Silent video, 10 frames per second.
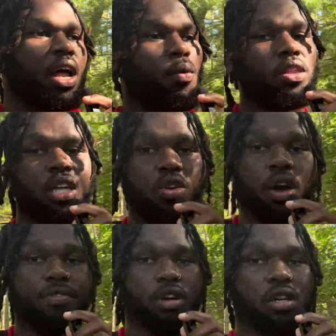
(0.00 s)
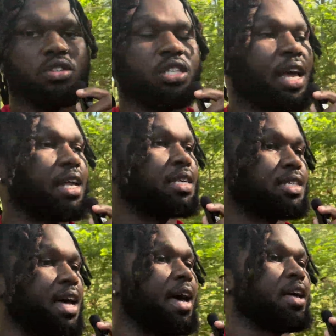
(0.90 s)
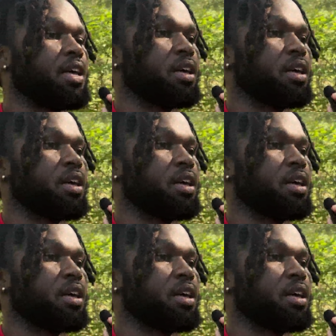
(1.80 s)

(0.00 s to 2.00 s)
Now, one thing you have to understand is that